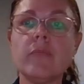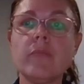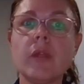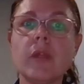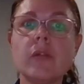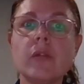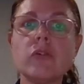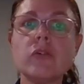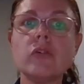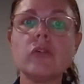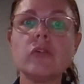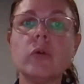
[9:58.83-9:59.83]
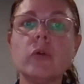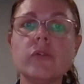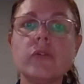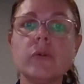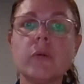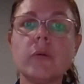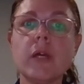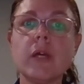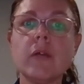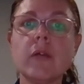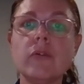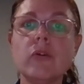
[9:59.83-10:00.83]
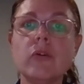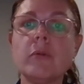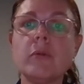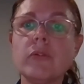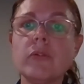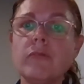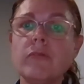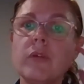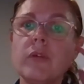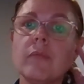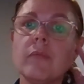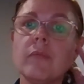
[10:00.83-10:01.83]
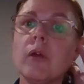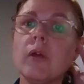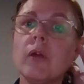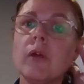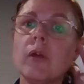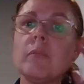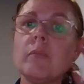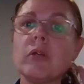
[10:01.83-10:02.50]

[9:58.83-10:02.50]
Our dogs should want to do what we ask, not because of fear, but because